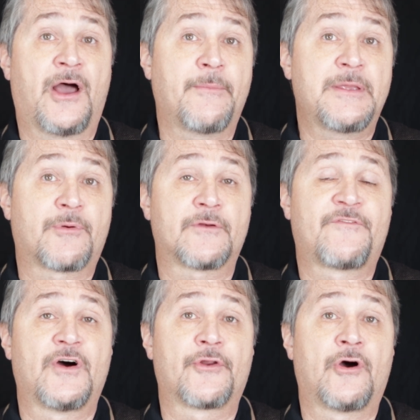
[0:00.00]
hummingbird
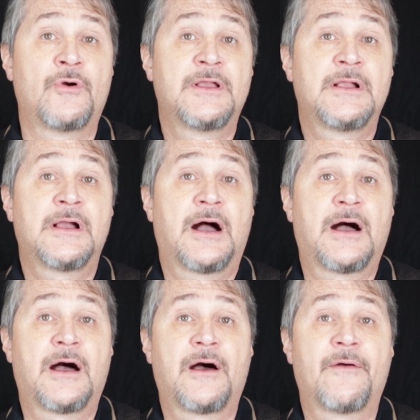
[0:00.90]
photo
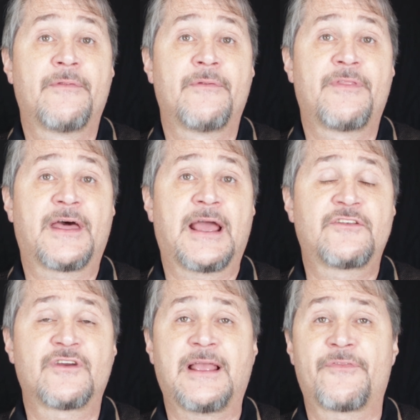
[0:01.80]
that I
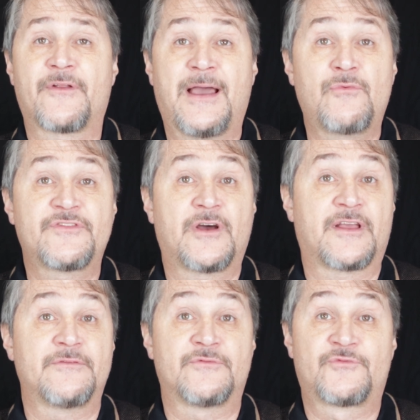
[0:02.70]
took out there. That was on
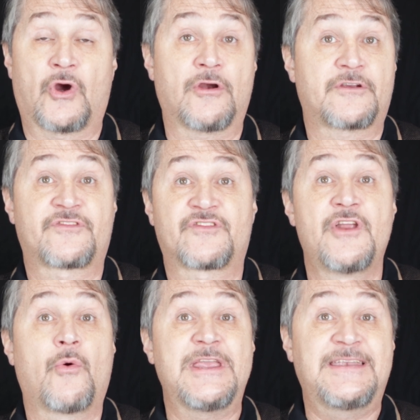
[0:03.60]
a dark,
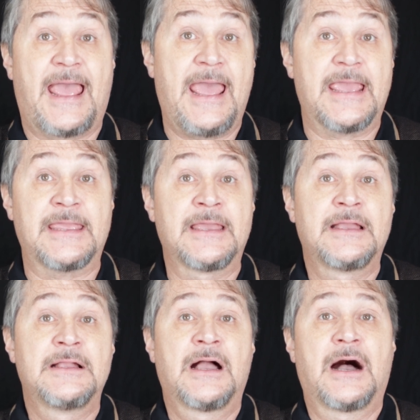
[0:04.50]
snowy day,
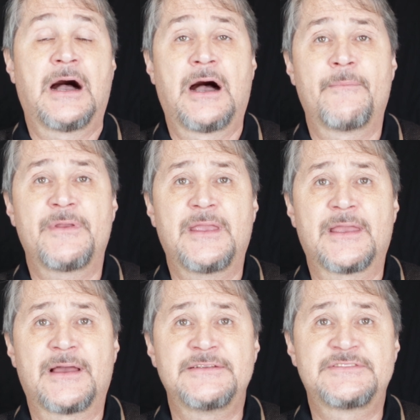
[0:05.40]

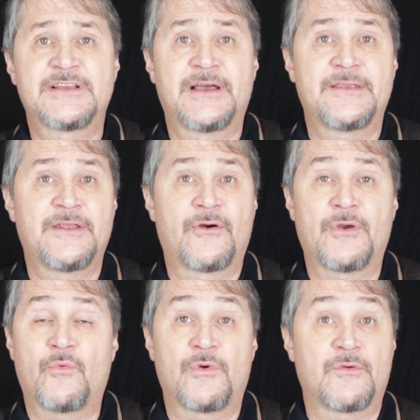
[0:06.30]

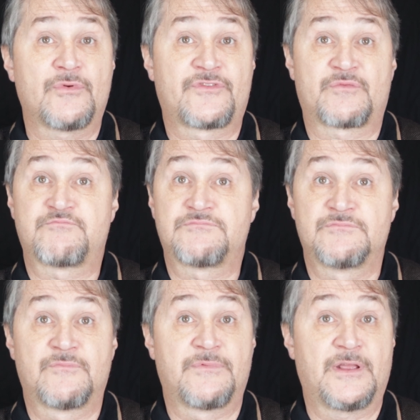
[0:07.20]
it was,
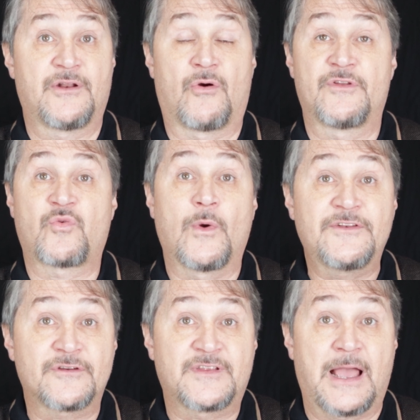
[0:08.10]
it's
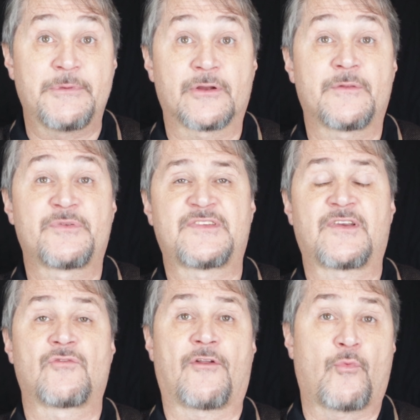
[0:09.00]
wintertime here in the
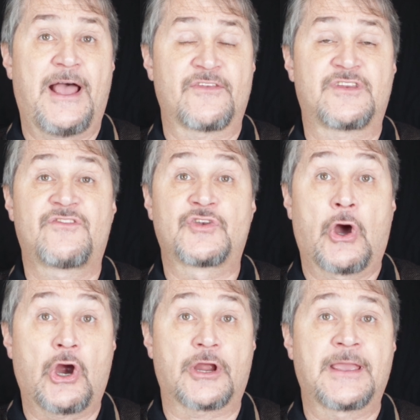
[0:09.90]
Pacific Northwest. It's
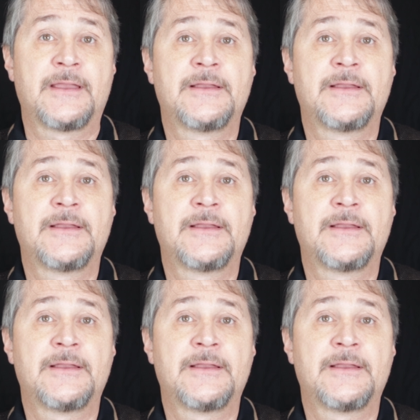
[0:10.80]
dark.